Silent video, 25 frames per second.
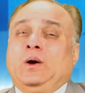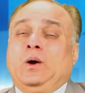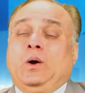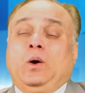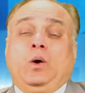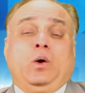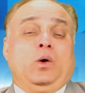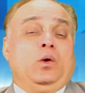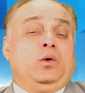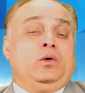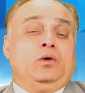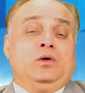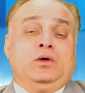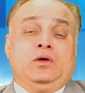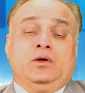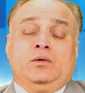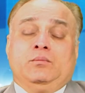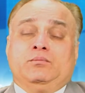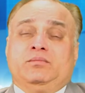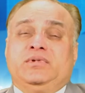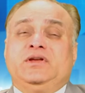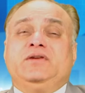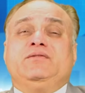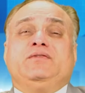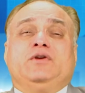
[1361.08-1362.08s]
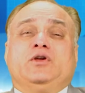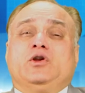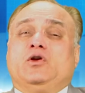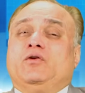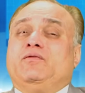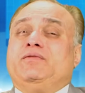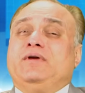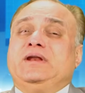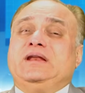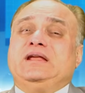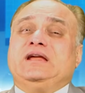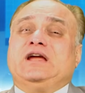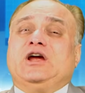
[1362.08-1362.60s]
or be aware
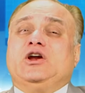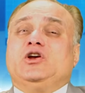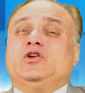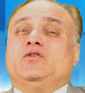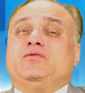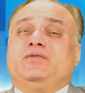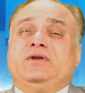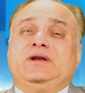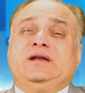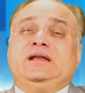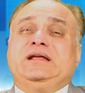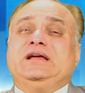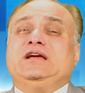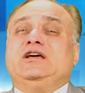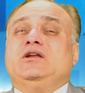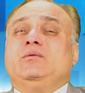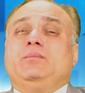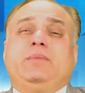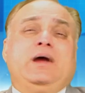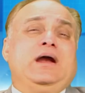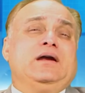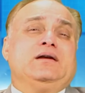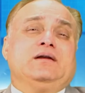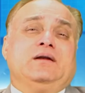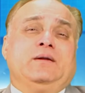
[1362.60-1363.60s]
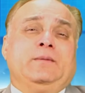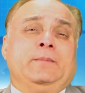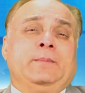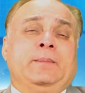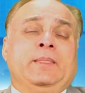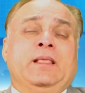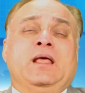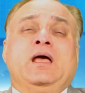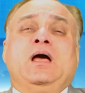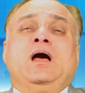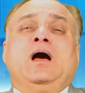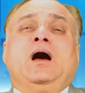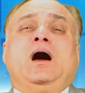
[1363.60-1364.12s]
of any kind of a legal battle.
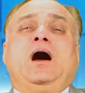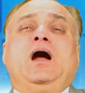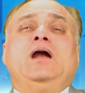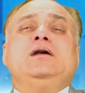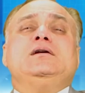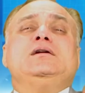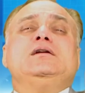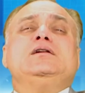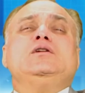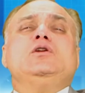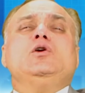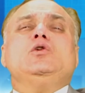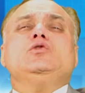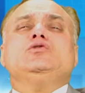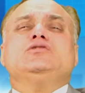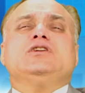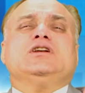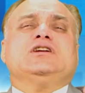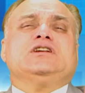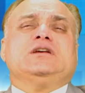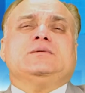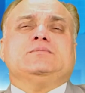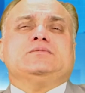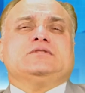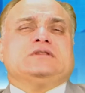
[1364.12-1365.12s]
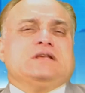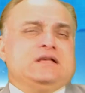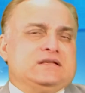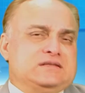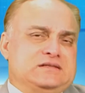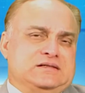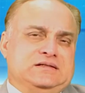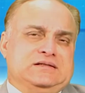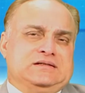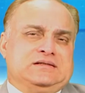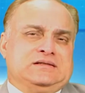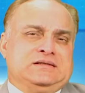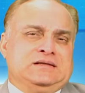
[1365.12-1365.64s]
Under no
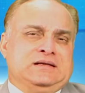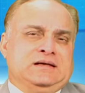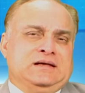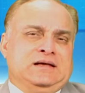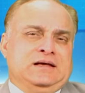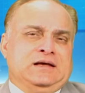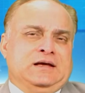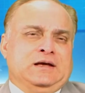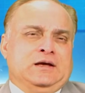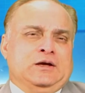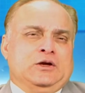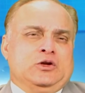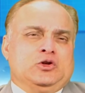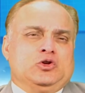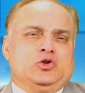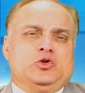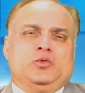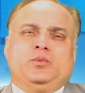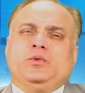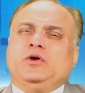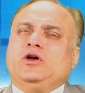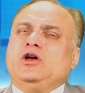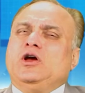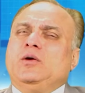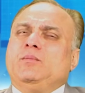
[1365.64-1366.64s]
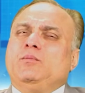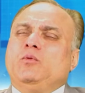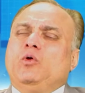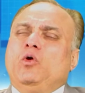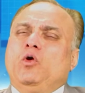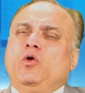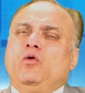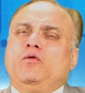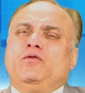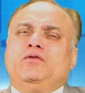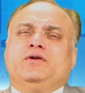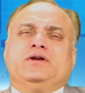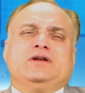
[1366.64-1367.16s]
circumstances, you become
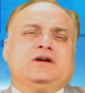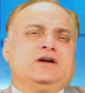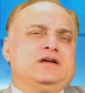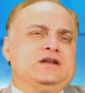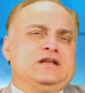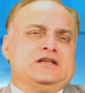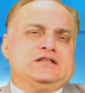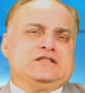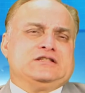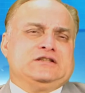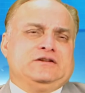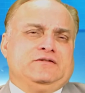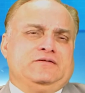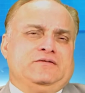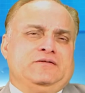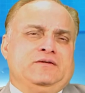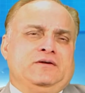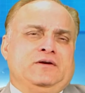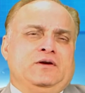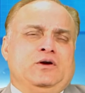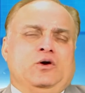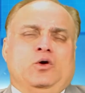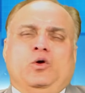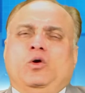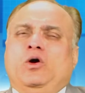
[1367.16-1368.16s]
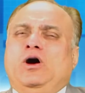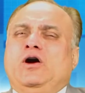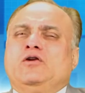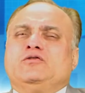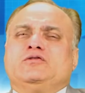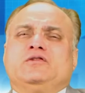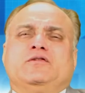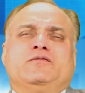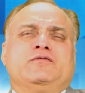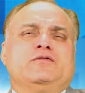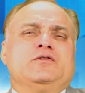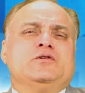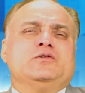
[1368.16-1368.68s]
over-aggressive or
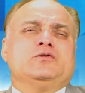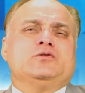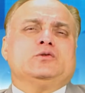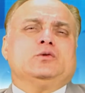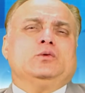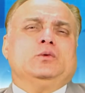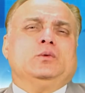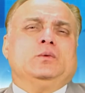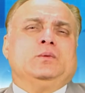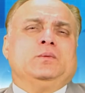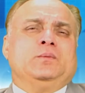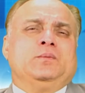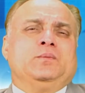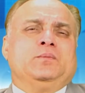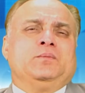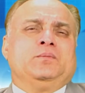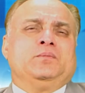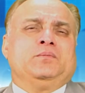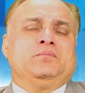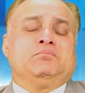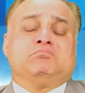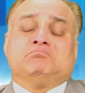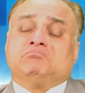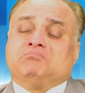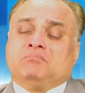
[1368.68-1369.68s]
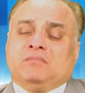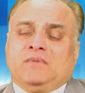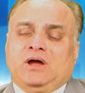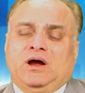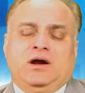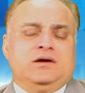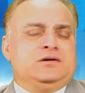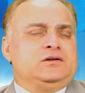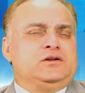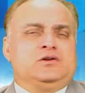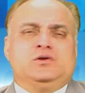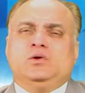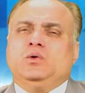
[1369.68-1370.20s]
out of control.
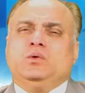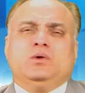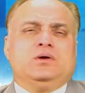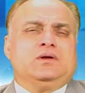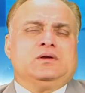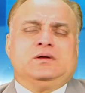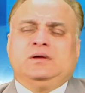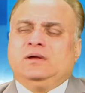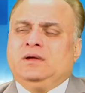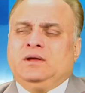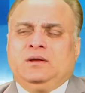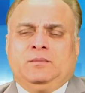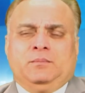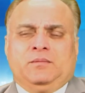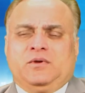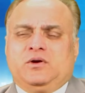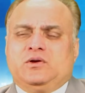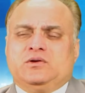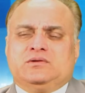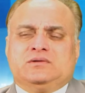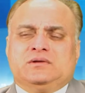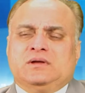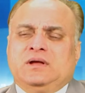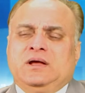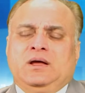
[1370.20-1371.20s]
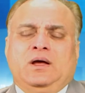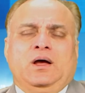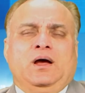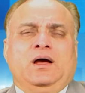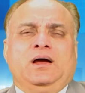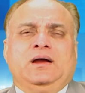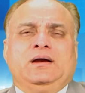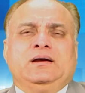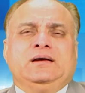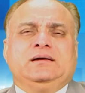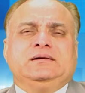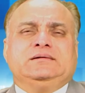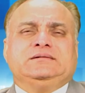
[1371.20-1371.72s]
Because
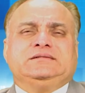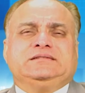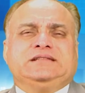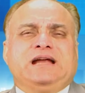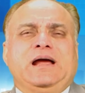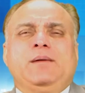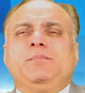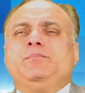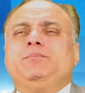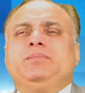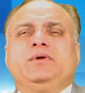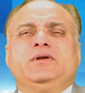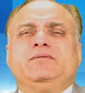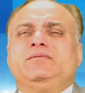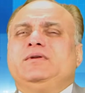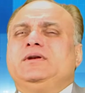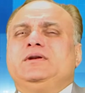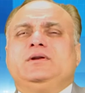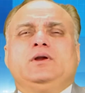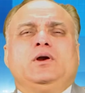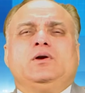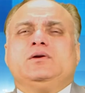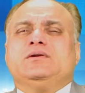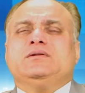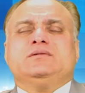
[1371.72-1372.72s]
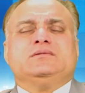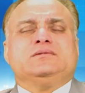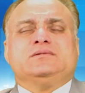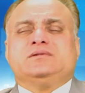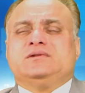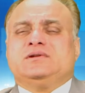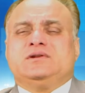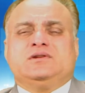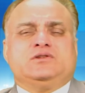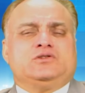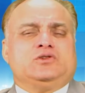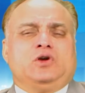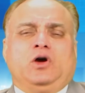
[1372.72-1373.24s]
temper will not
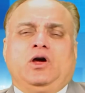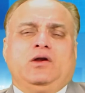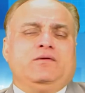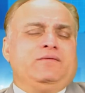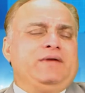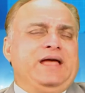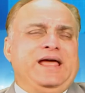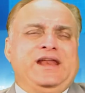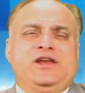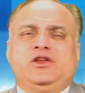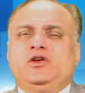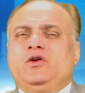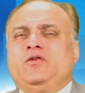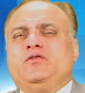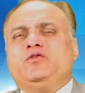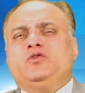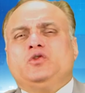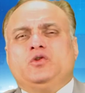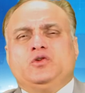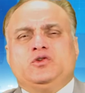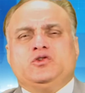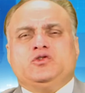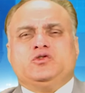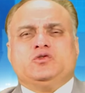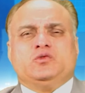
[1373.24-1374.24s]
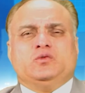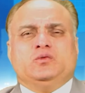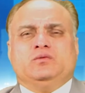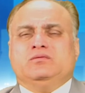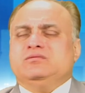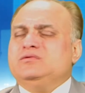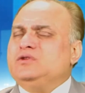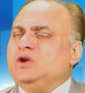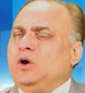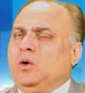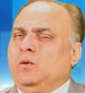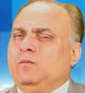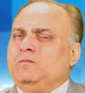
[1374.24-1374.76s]
resolve any of your issue.
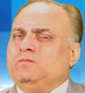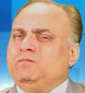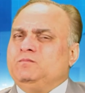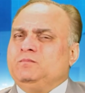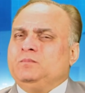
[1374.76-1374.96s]
No.